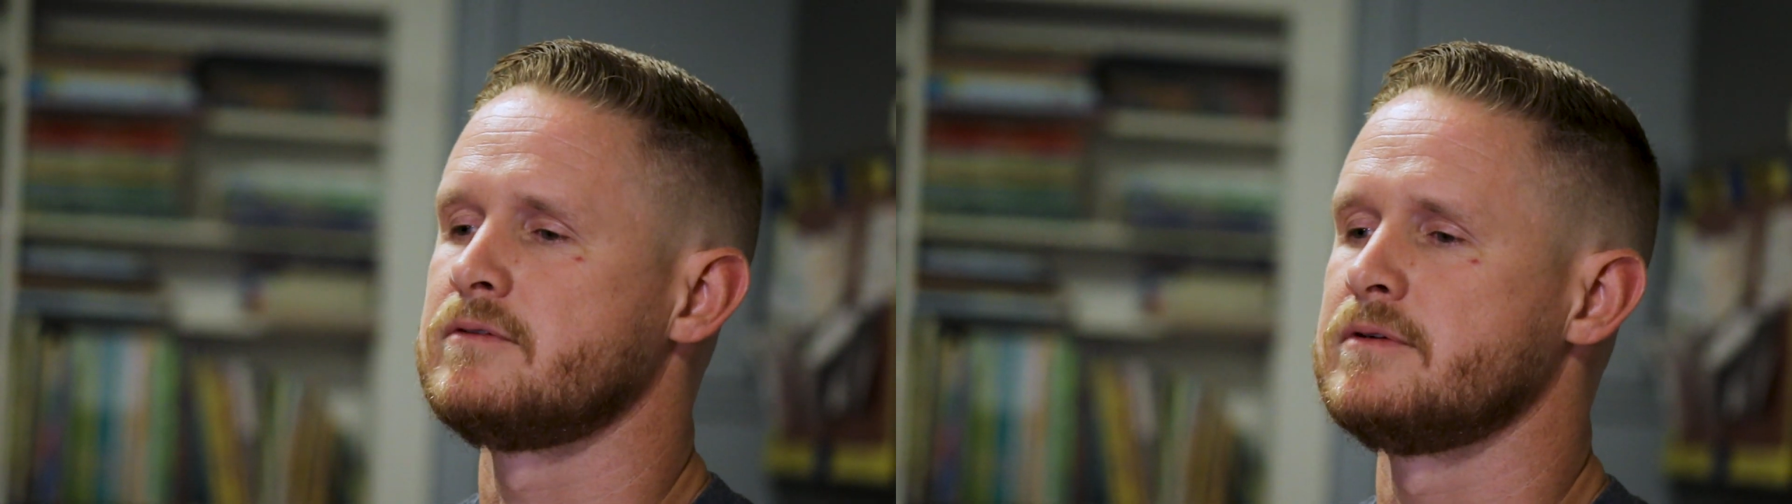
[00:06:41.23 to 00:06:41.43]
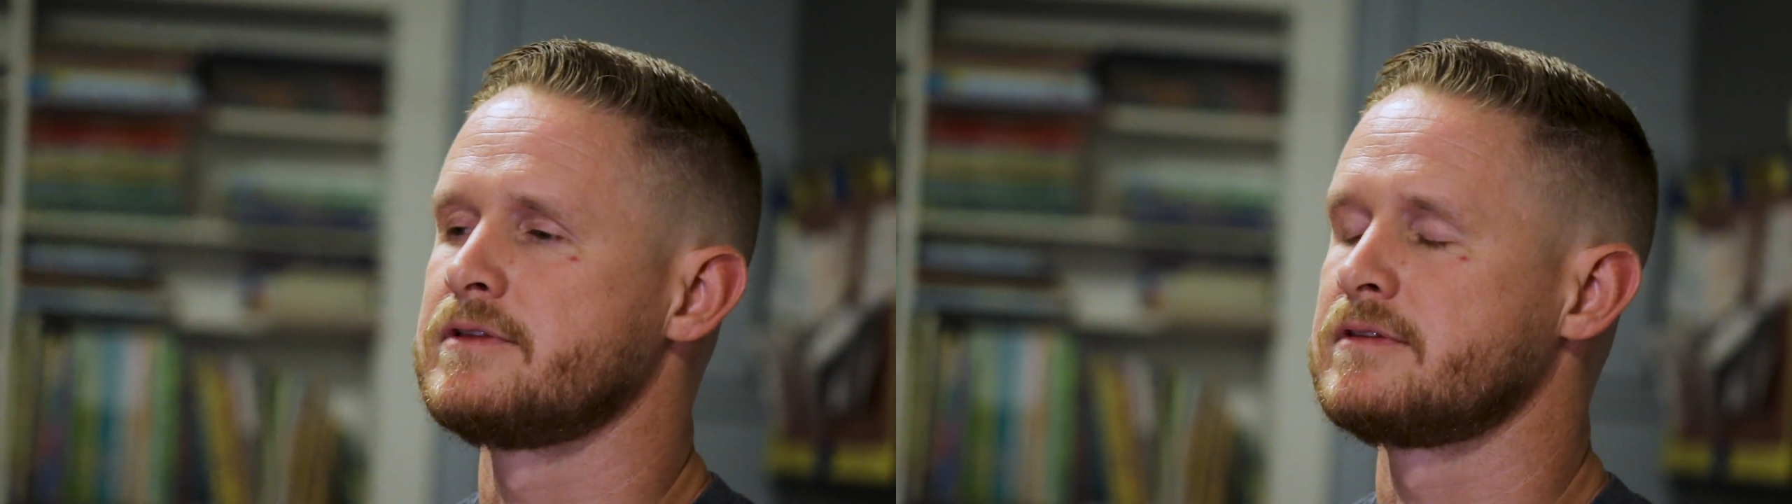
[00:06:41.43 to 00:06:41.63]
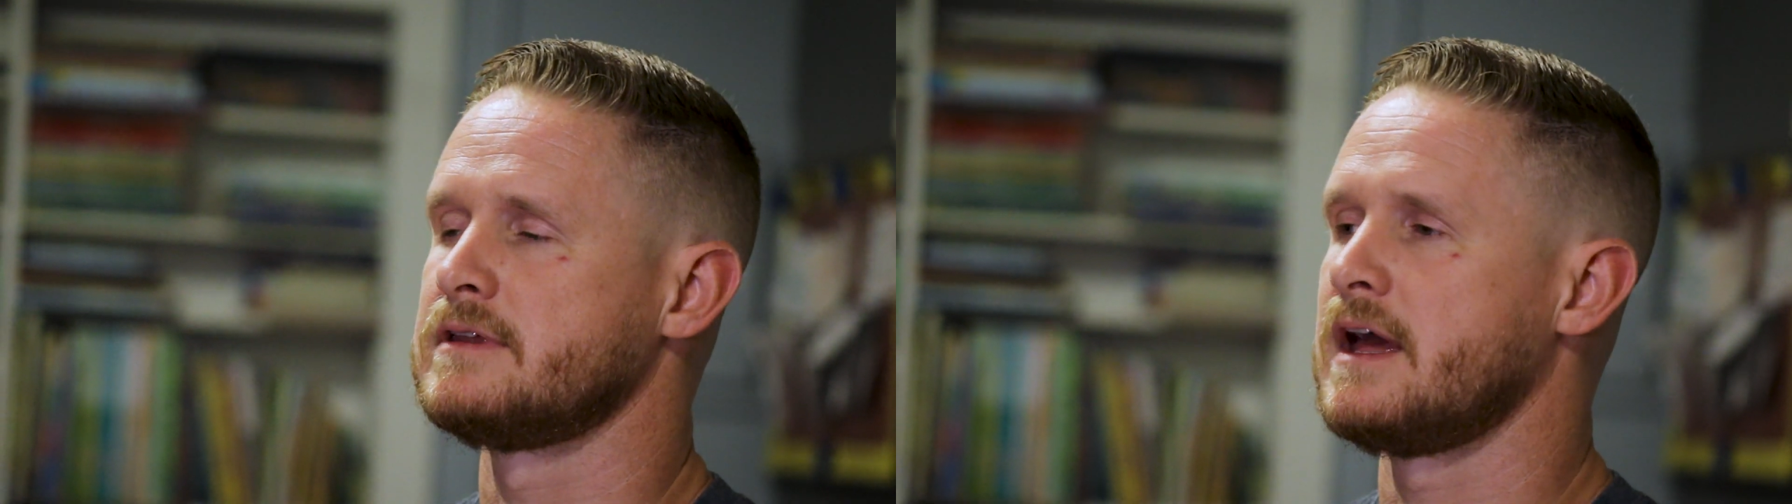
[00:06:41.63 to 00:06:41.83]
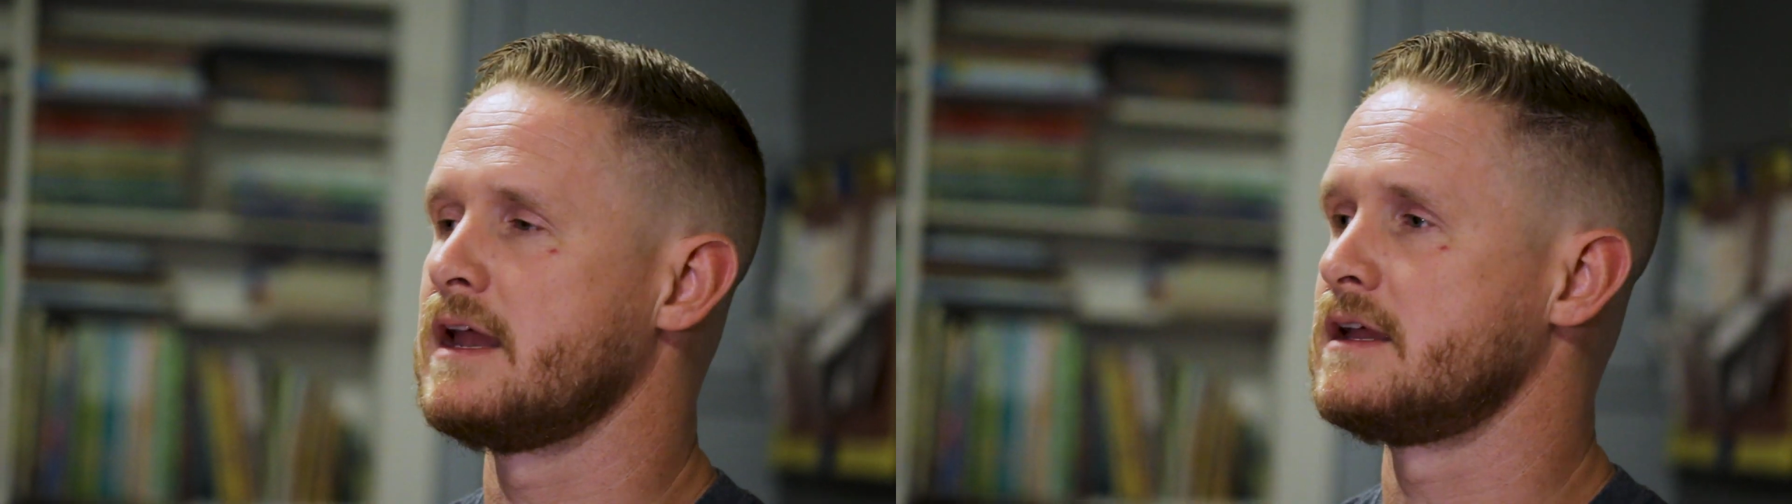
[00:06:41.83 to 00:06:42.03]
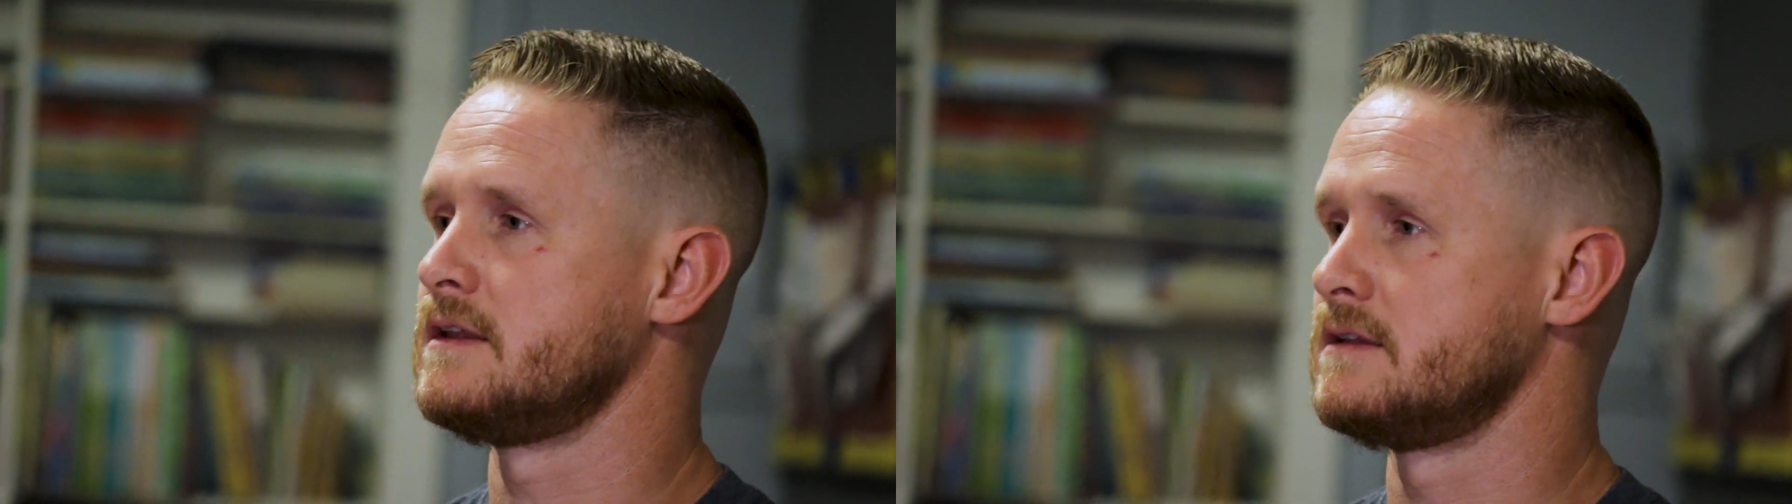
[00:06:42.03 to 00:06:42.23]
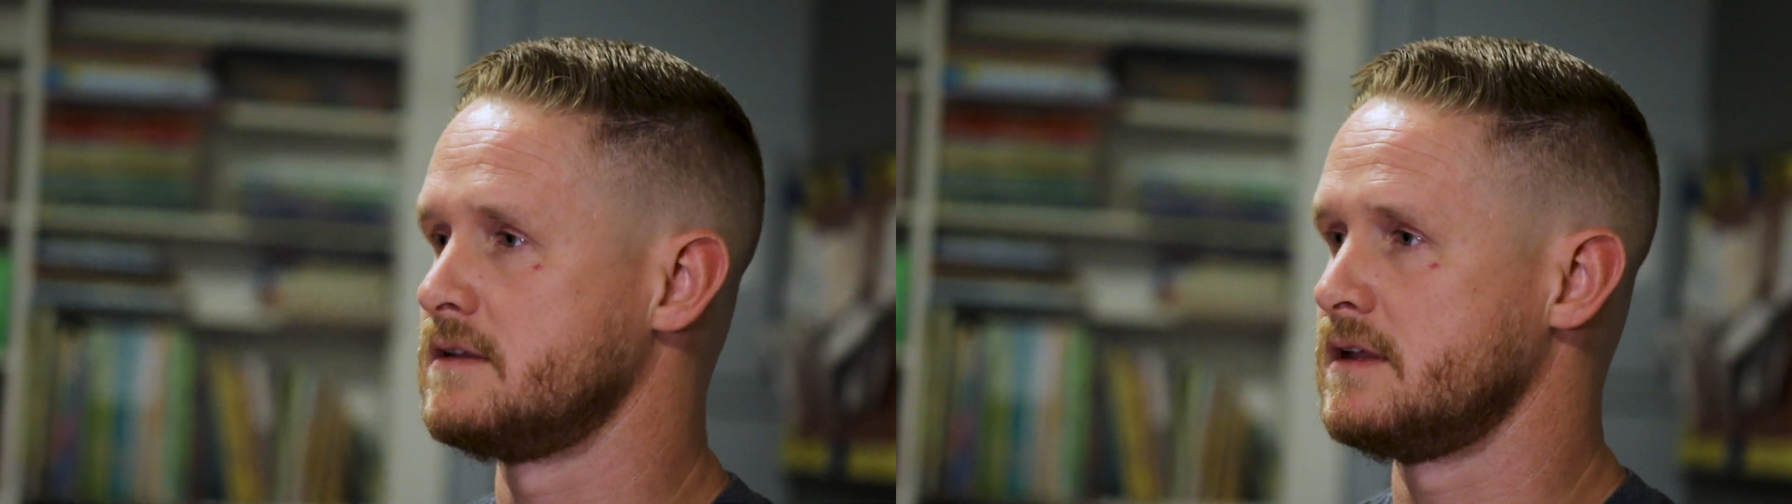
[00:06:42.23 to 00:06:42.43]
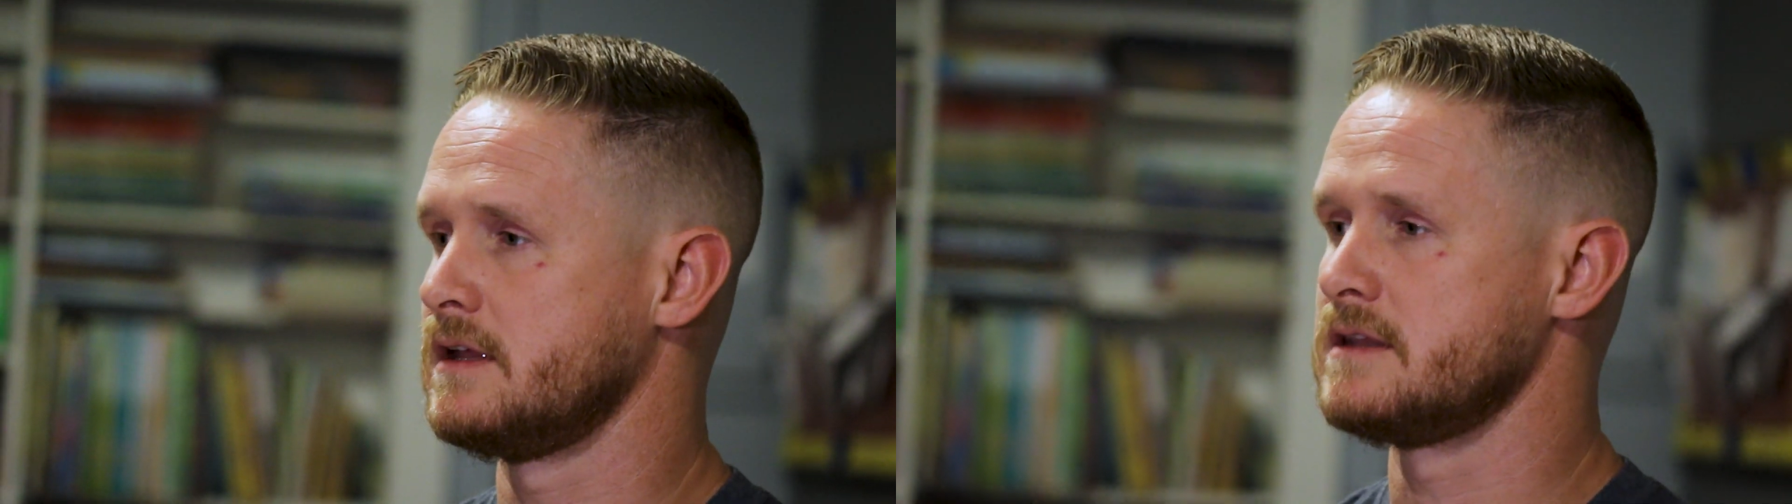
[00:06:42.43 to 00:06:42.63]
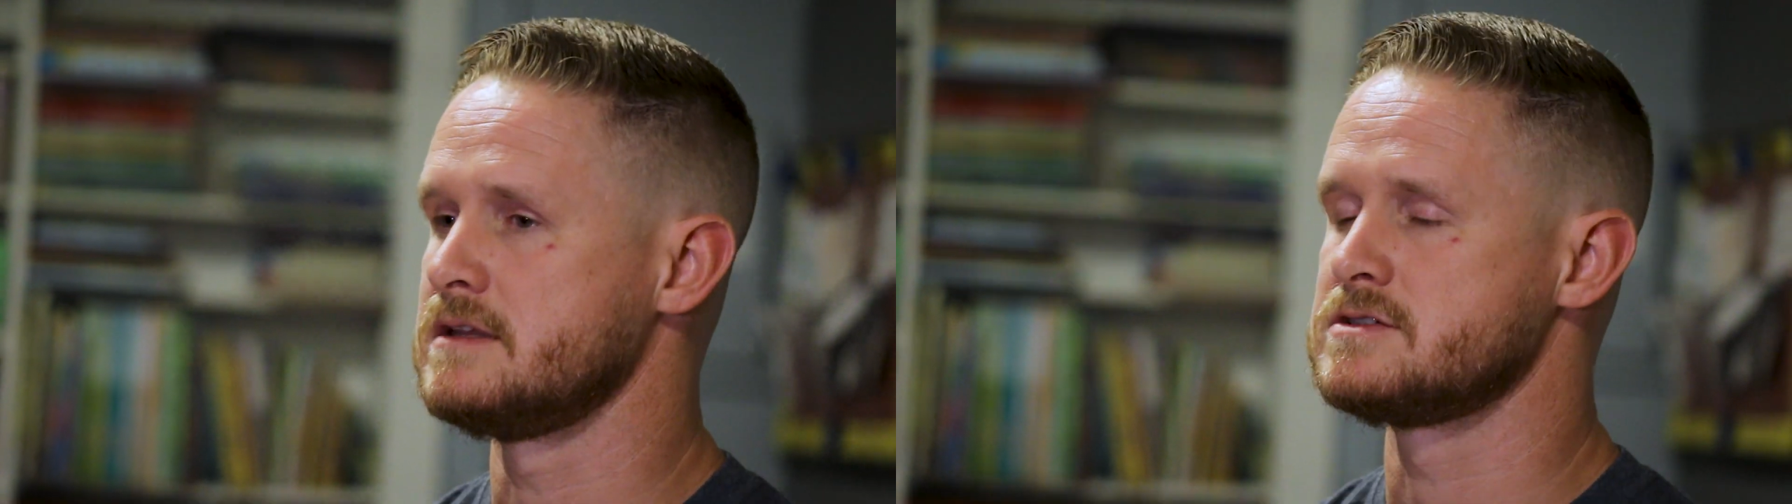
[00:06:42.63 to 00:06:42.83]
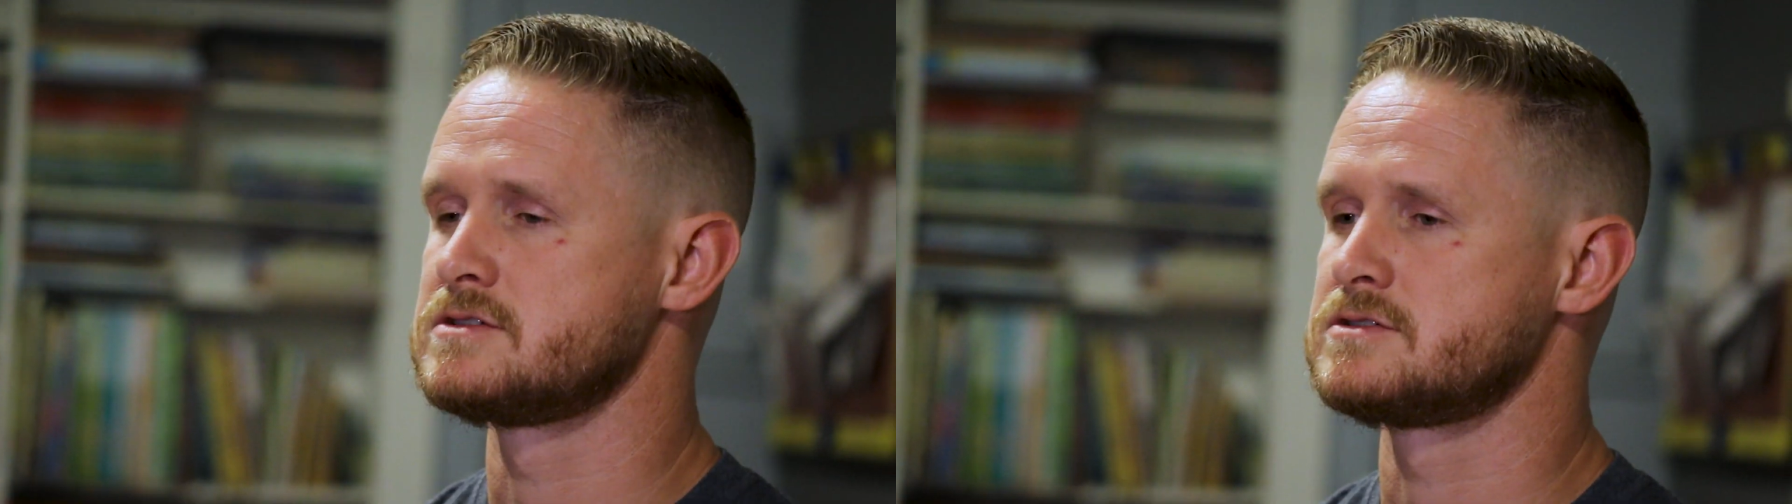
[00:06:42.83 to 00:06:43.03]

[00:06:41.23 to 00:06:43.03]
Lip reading: with adding these